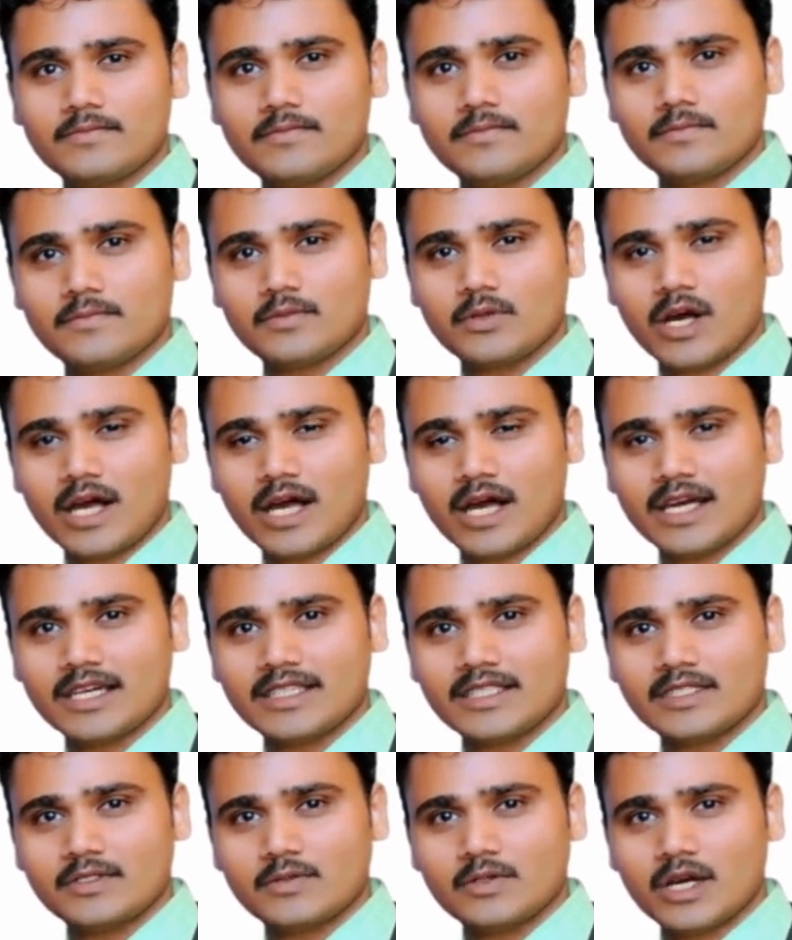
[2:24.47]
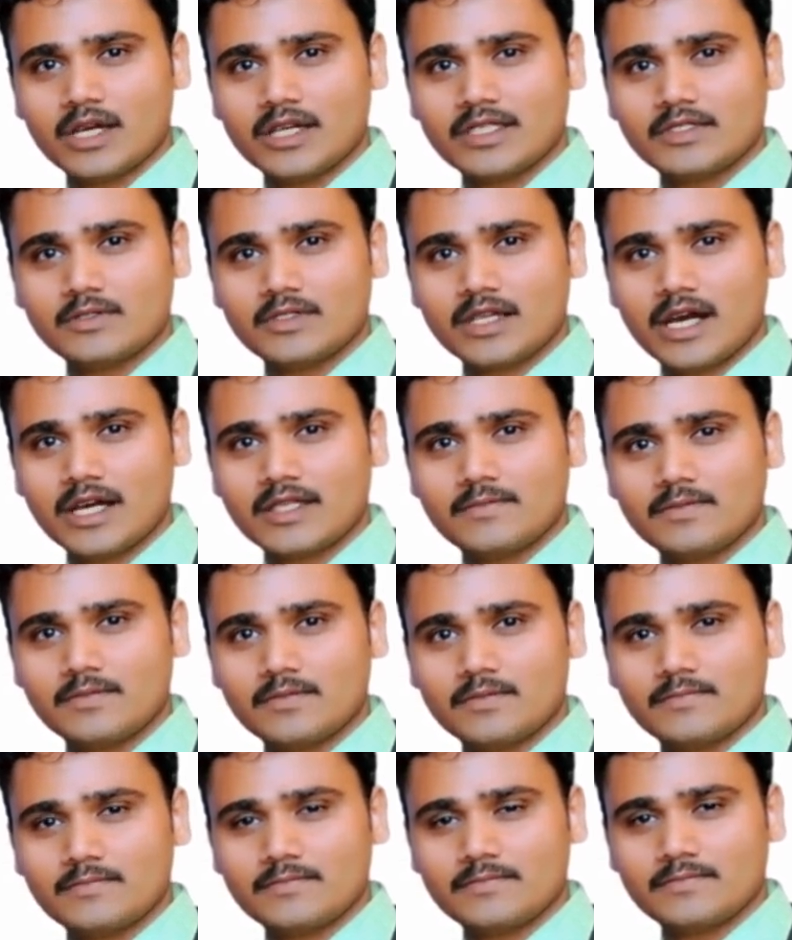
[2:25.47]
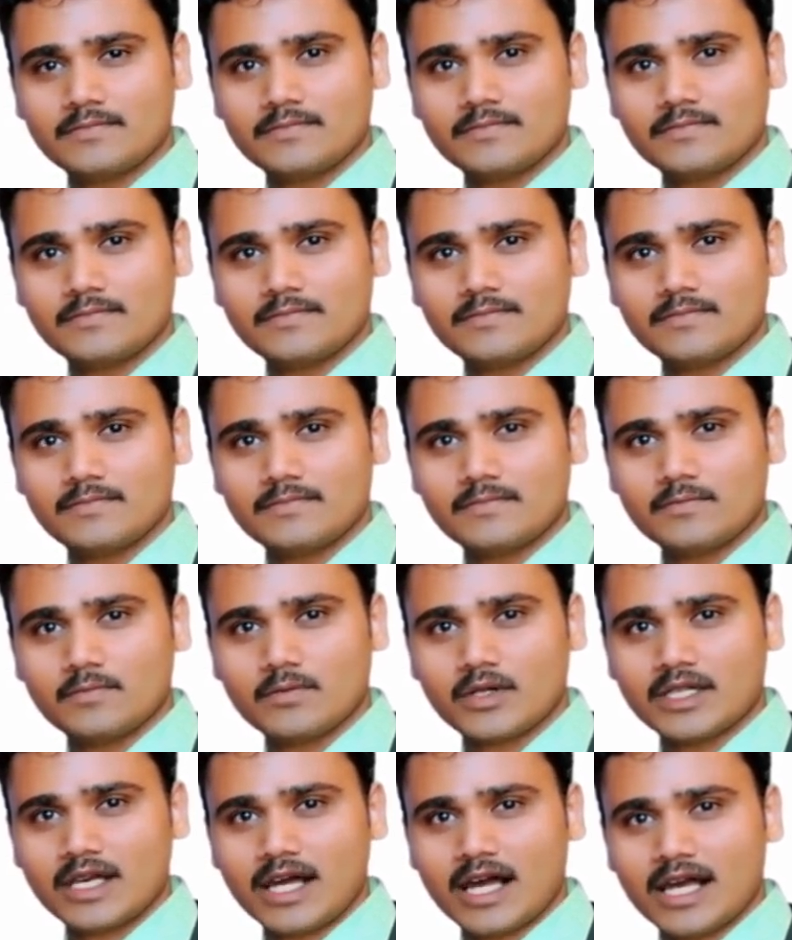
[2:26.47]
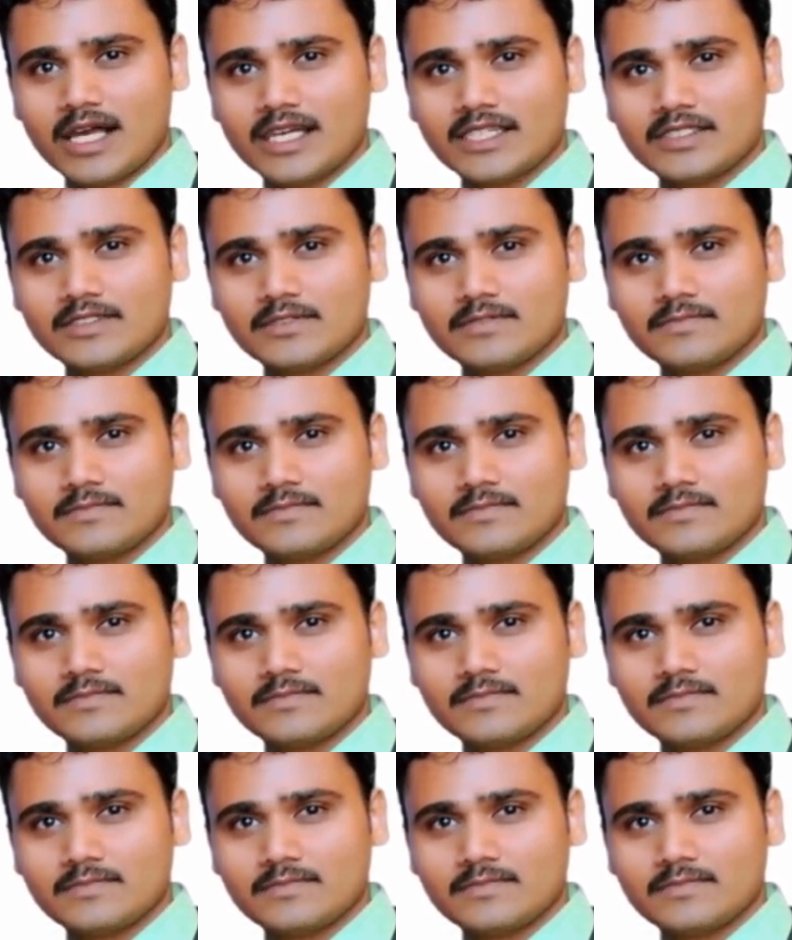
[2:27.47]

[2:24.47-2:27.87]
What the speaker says: For I in range 5. Print I.